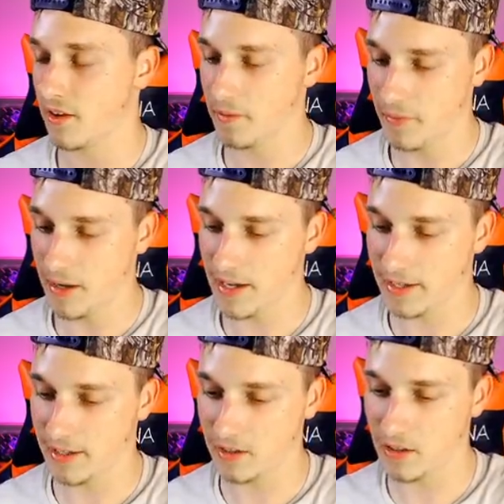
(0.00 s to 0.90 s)
Man,
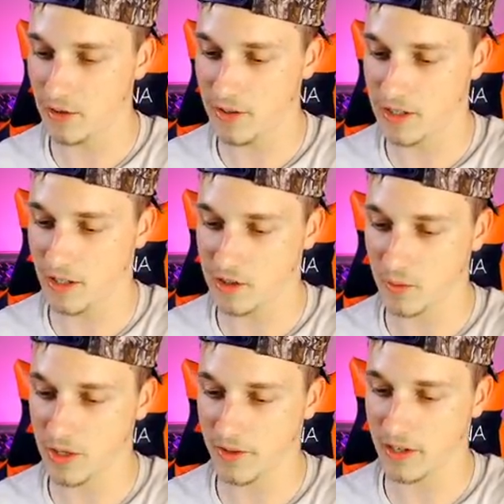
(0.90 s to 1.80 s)
I don't know if these cards are
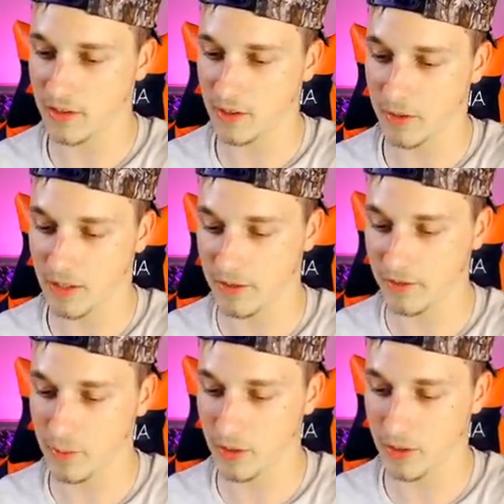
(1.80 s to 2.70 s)
worth anything, but they're
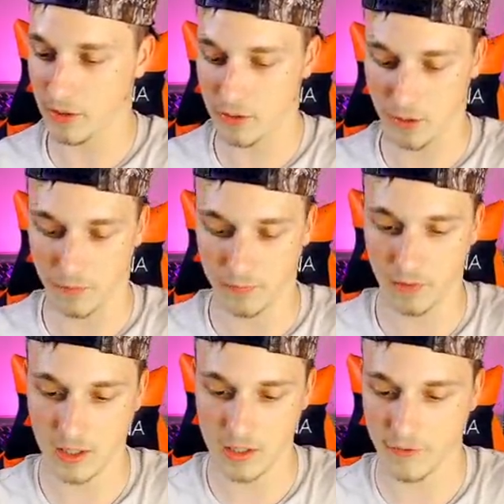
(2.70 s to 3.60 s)
definitely pretty cool.
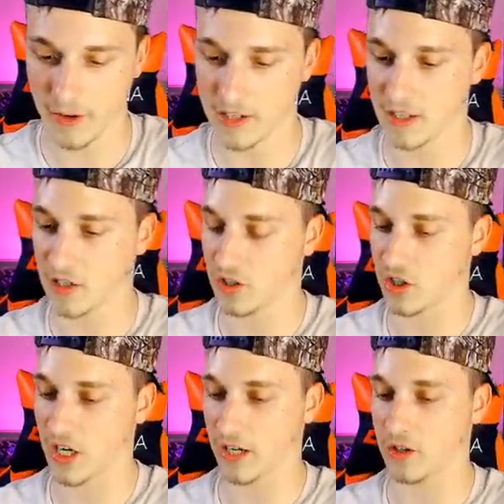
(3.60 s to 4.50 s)
There's a first edition
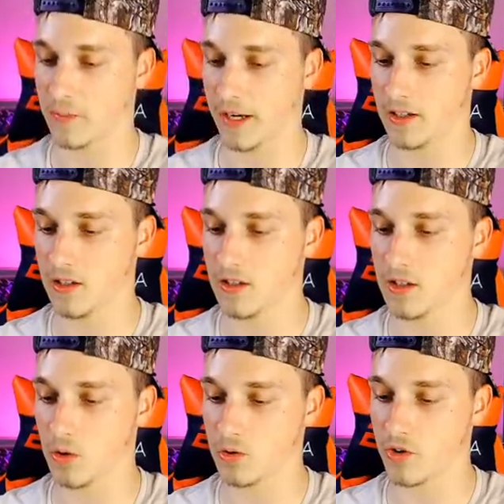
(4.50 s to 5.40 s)
Shadow Spectres,
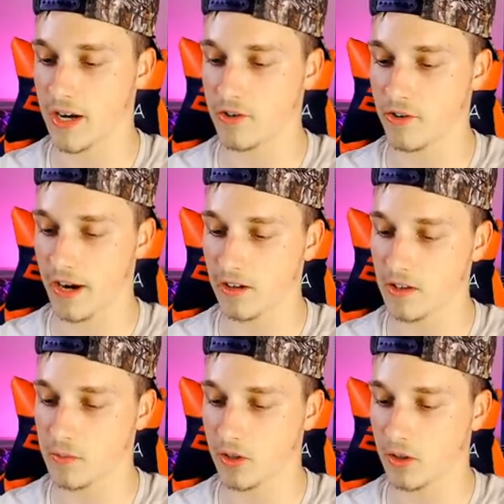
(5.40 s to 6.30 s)
Soul Drain Dragon.
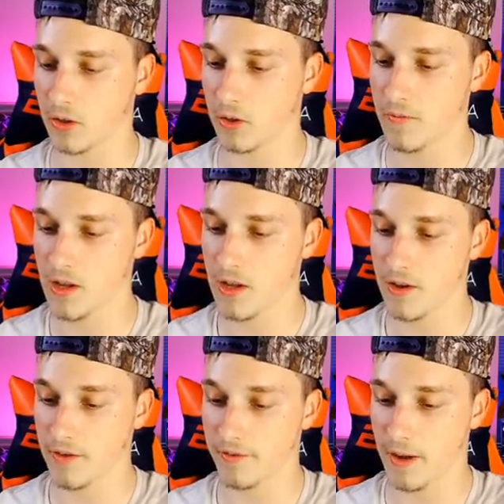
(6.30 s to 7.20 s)
That's pretty cool.
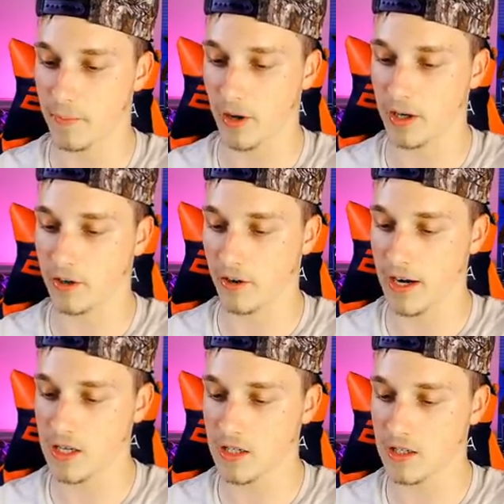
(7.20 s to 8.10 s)
Vampire
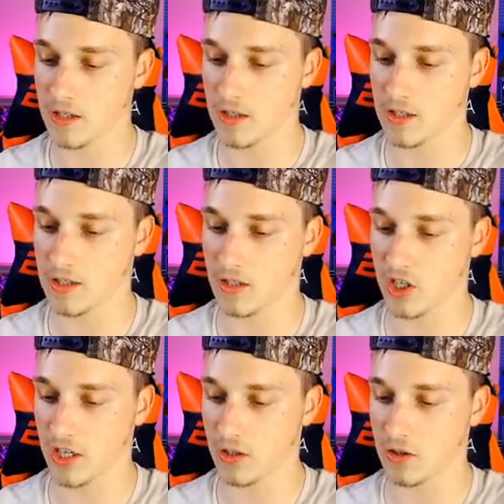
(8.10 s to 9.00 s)
Grace. This is a
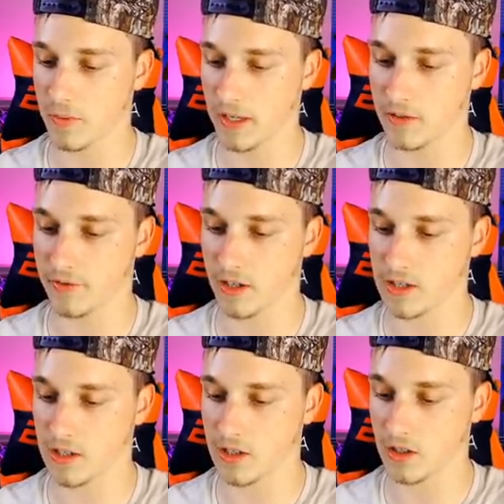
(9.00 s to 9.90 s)
Shadow Spectre first
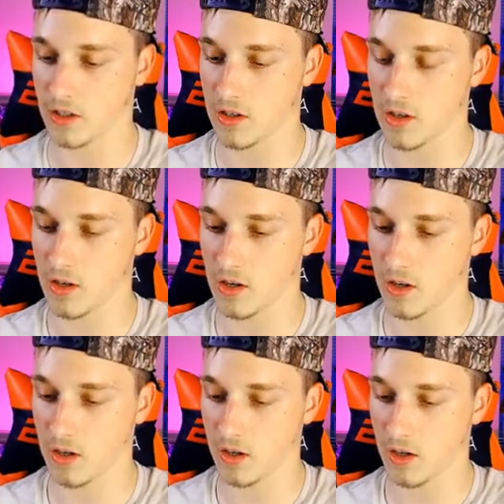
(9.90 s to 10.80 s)
edition
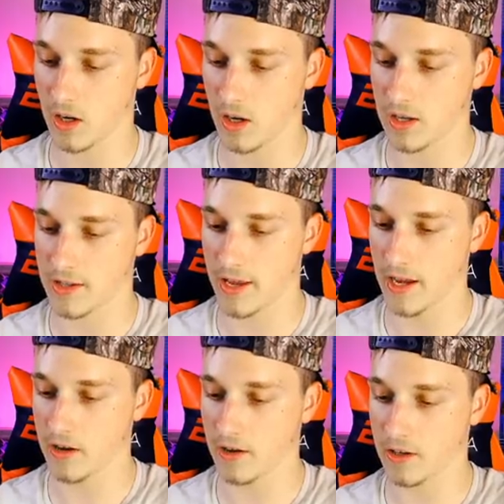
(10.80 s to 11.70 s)
cards
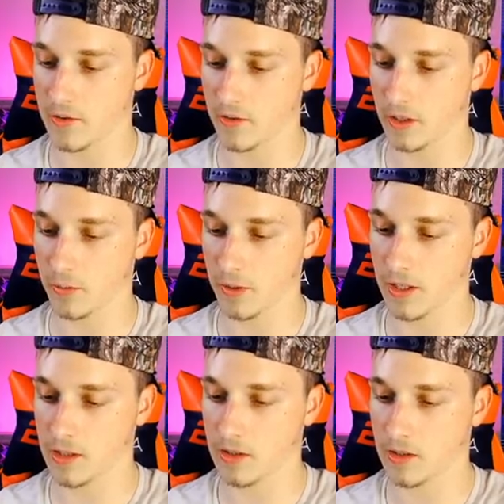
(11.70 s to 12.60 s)
there. That's really
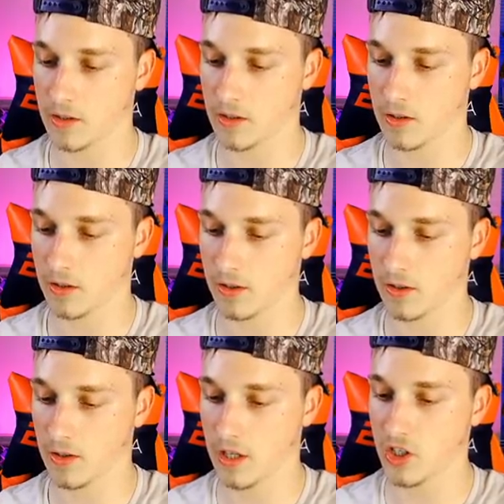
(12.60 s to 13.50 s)
weird.
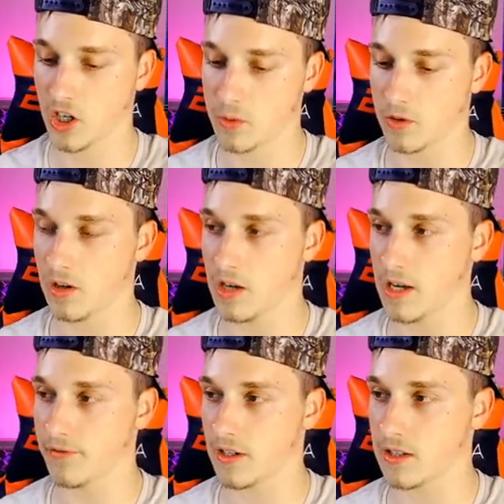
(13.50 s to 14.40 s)
And Judgment of the
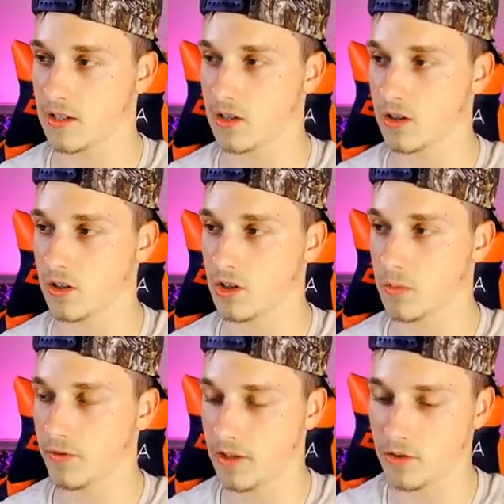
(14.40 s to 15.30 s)
Light, first edition, Super
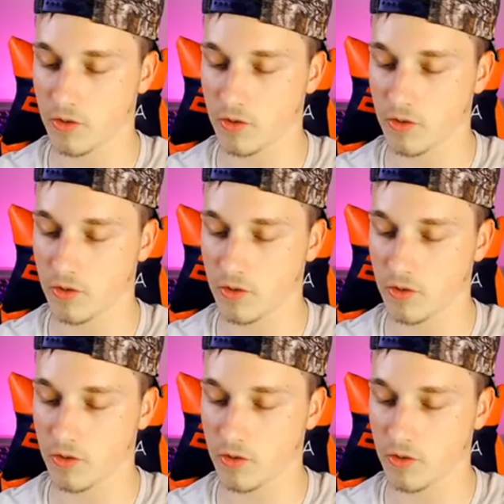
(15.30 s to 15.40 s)
Defense